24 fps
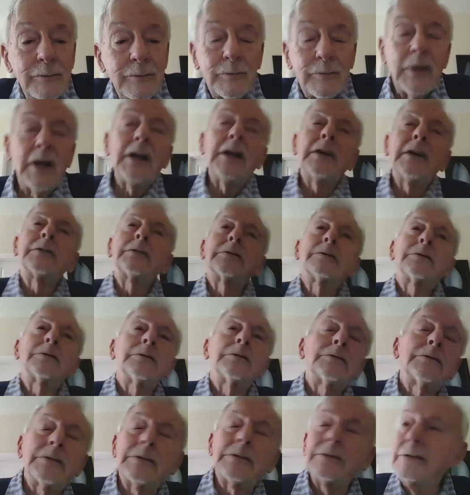My
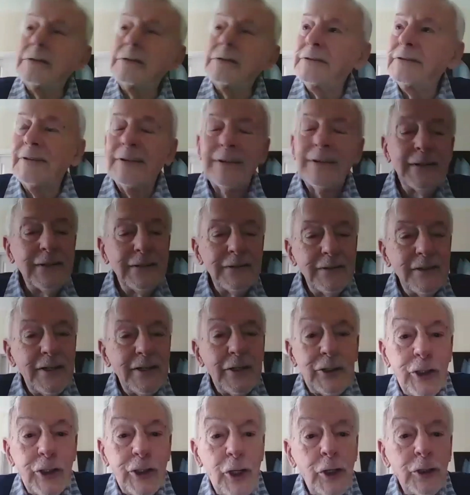goodness,
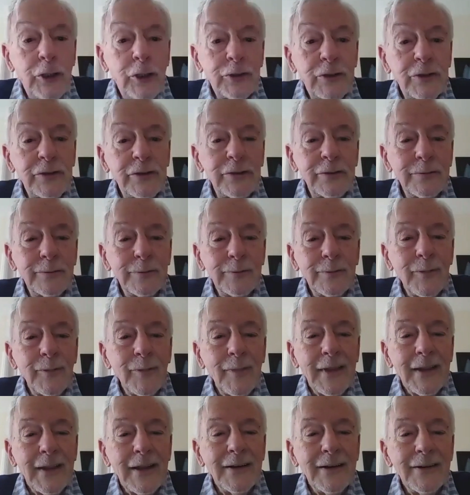it hurts.
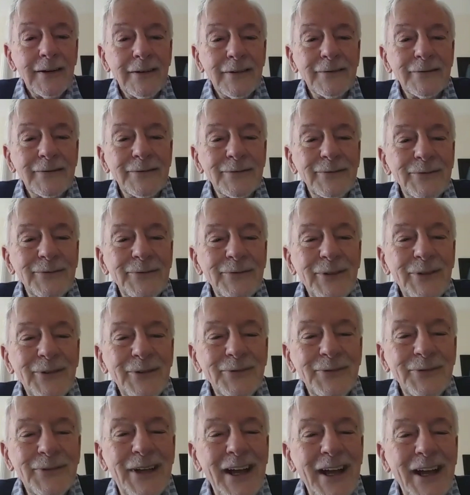
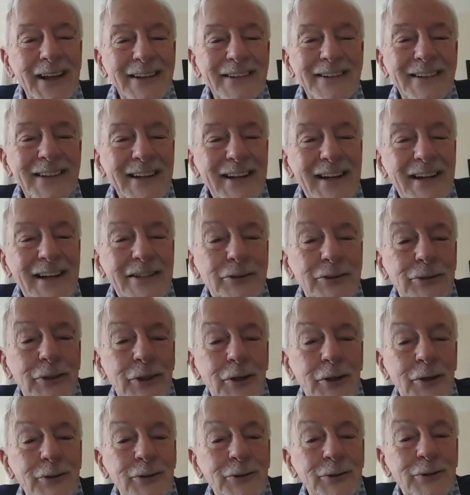It actually
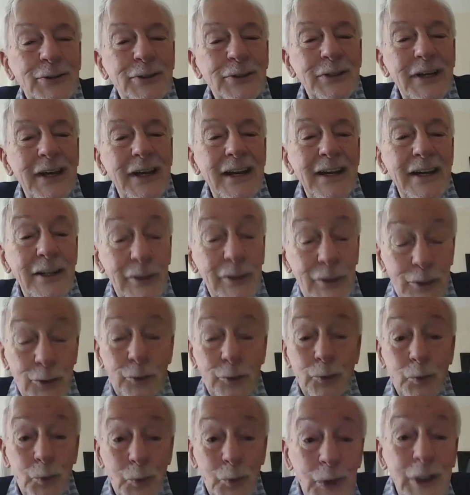hurts. It's
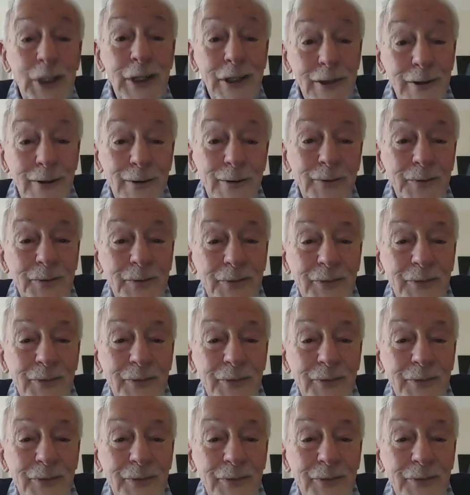real.